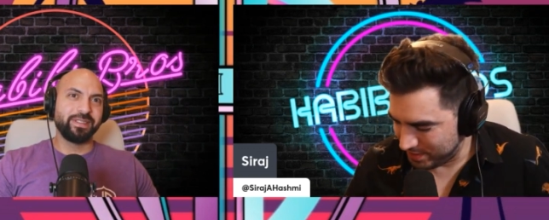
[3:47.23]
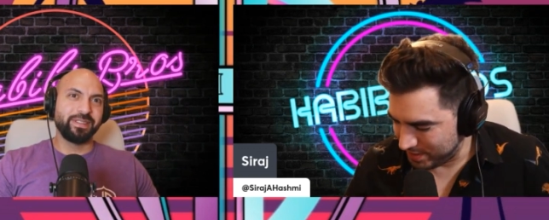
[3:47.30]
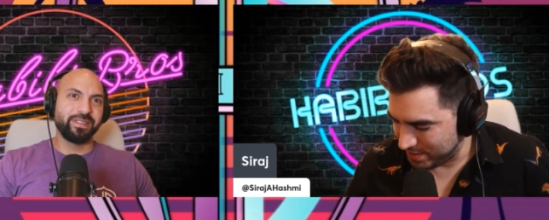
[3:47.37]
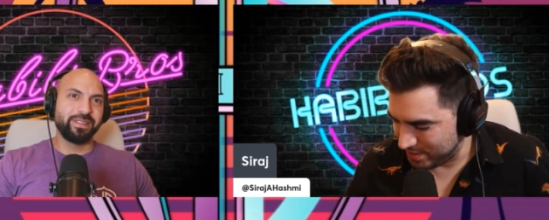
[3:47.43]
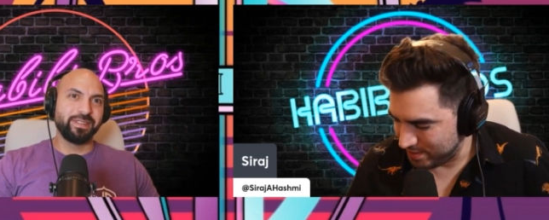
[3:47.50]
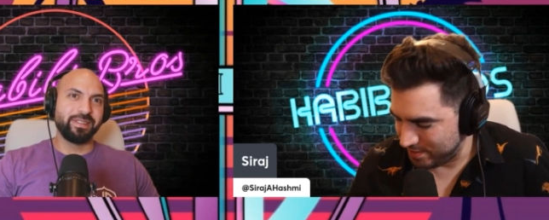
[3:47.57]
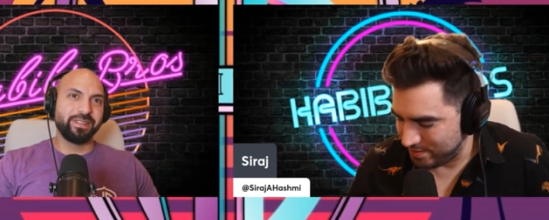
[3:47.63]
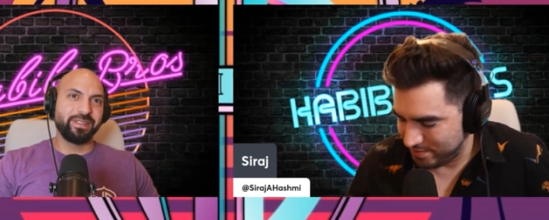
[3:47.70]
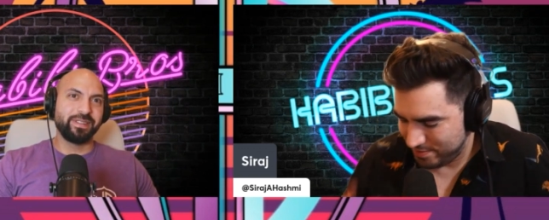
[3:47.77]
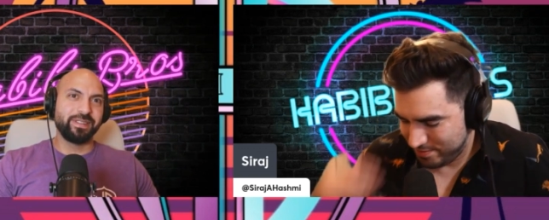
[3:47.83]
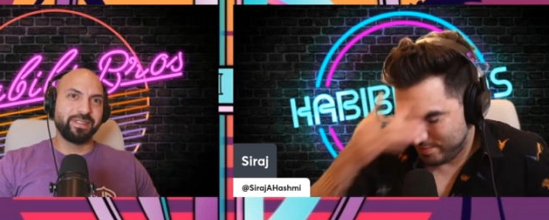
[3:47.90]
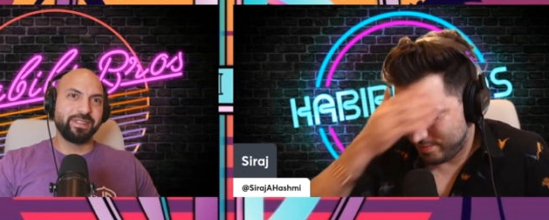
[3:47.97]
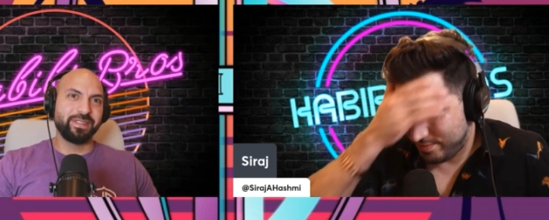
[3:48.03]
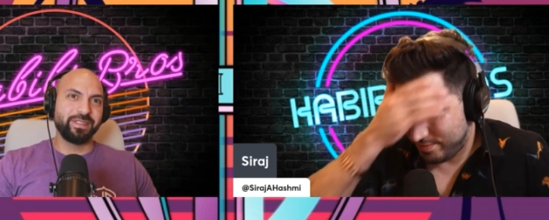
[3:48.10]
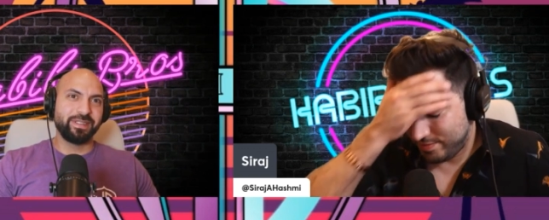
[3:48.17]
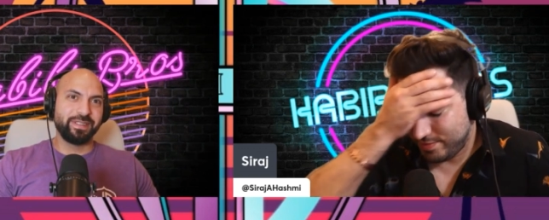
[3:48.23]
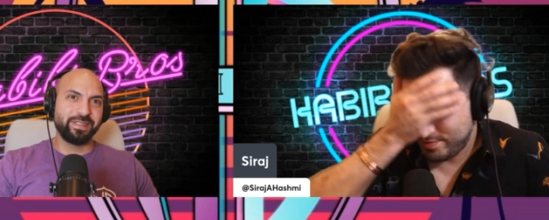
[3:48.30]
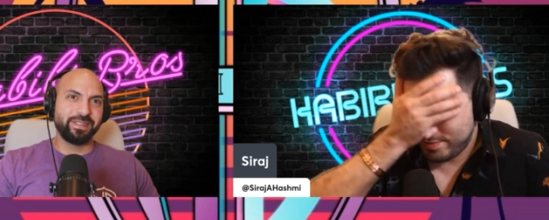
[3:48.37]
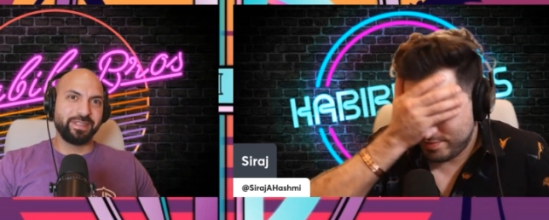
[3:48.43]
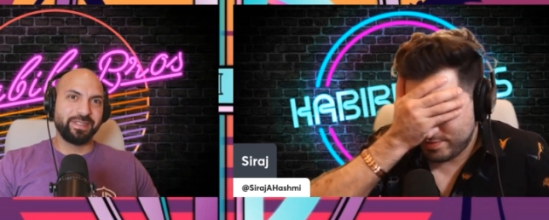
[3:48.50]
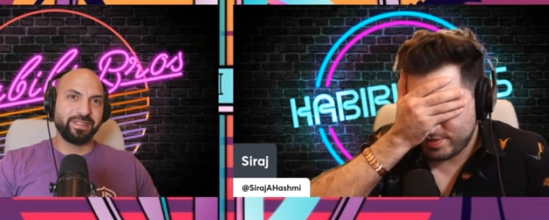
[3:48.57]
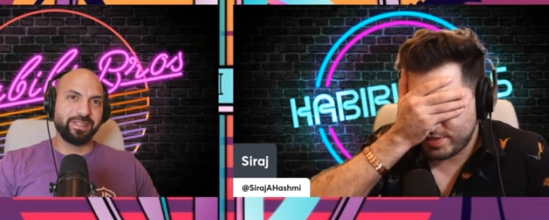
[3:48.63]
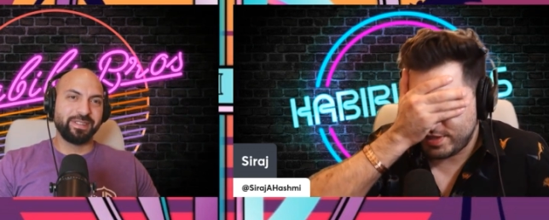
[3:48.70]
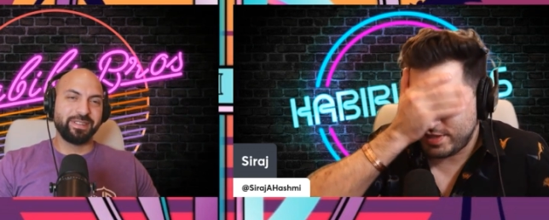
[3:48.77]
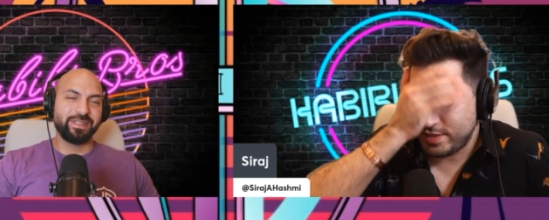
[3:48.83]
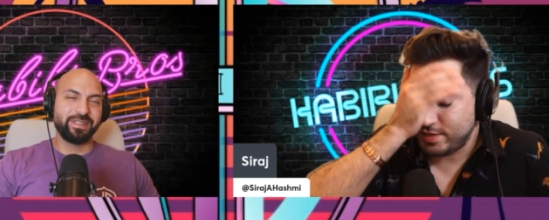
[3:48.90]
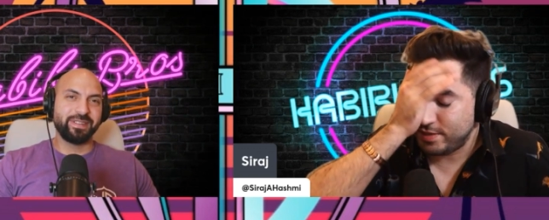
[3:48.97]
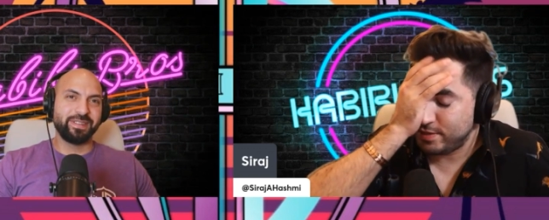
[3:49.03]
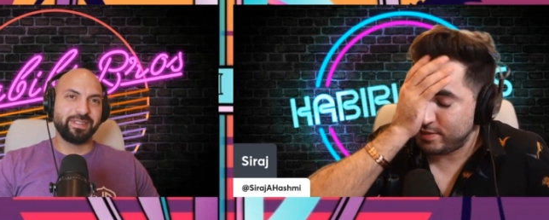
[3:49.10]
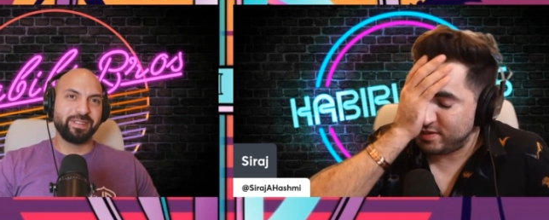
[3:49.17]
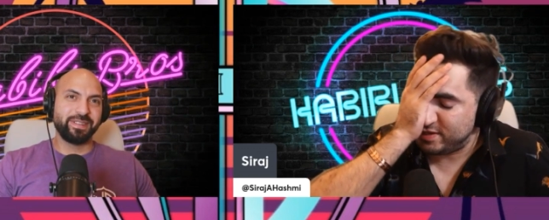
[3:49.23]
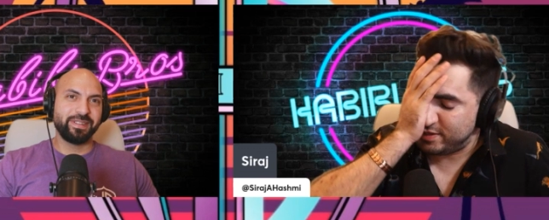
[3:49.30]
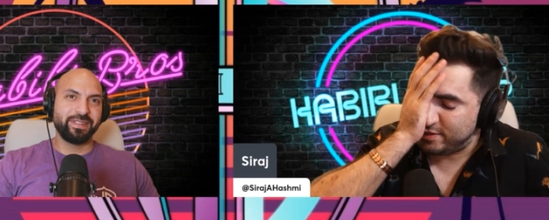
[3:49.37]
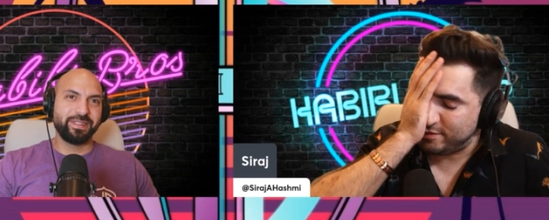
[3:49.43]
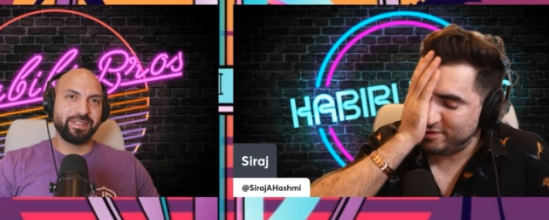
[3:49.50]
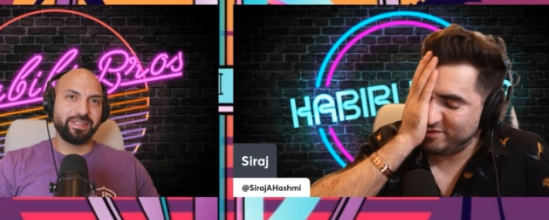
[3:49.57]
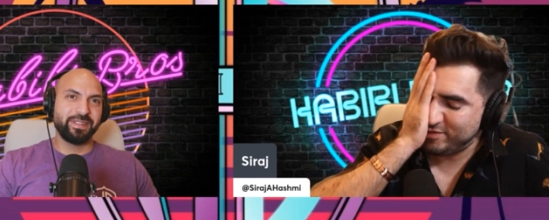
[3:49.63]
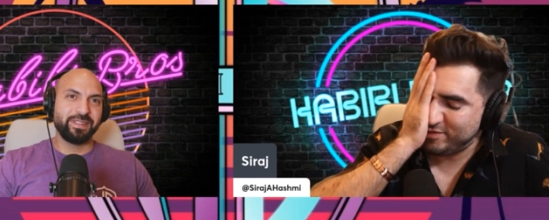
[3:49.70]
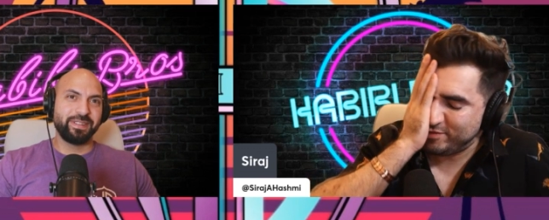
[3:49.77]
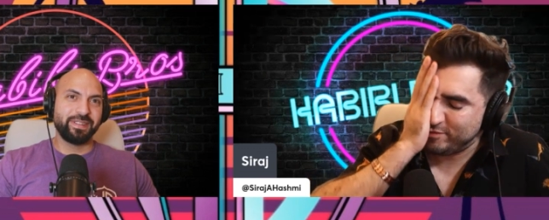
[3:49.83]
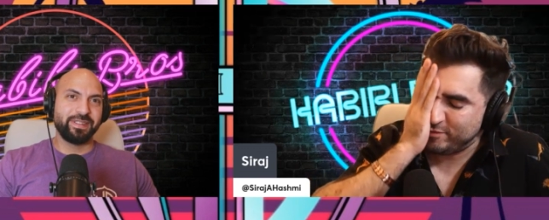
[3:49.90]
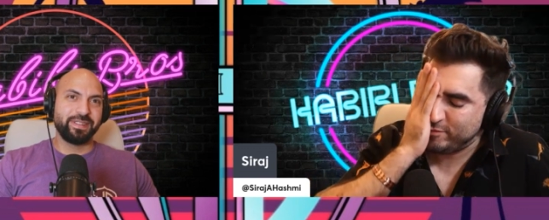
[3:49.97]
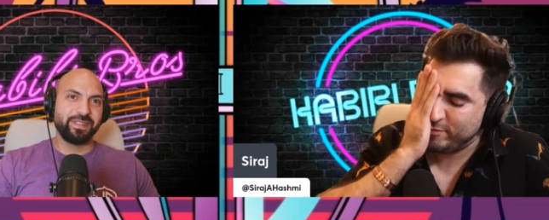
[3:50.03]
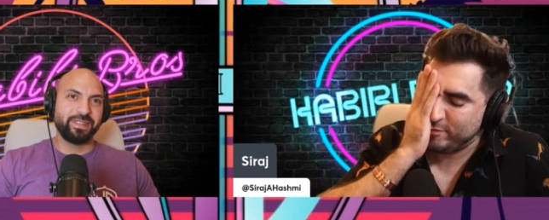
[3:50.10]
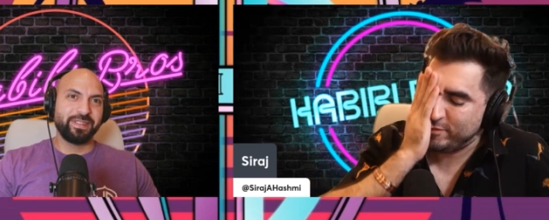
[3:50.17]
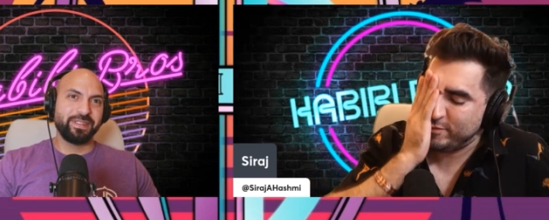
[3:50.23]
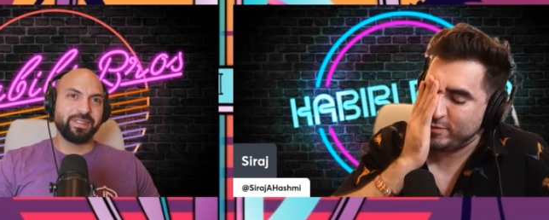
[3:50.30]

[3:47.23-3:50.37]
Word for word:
Speaker 1: God. I I don't even know.